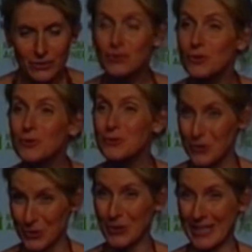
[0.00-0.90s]

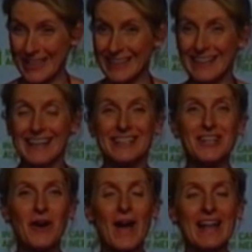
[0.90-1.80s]
Truly,
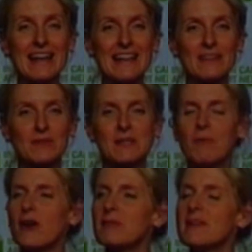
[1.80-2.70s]
and there was a
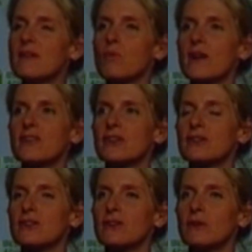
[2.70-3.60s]
part of me that
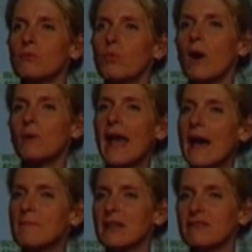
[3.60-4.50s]
wondered what would
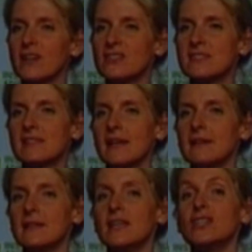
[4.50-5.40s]
happen if I just said,
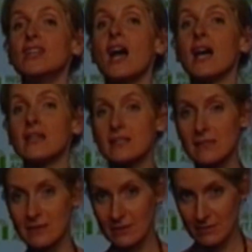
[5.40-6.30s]

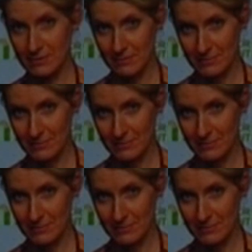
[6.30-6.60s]
"Yes,